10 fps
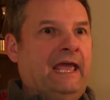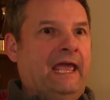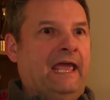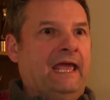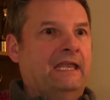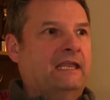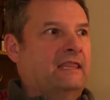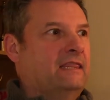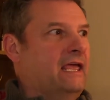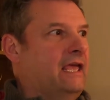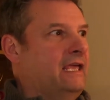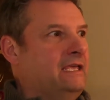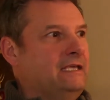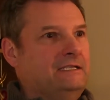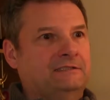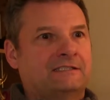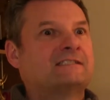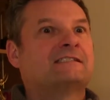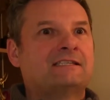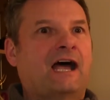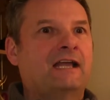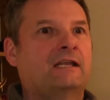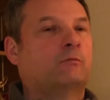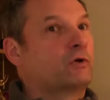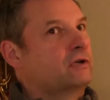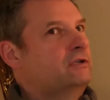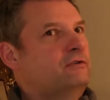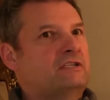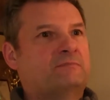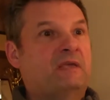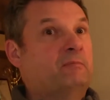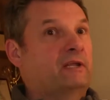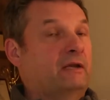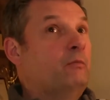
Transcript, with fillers: and they decided we're going to do this B plan,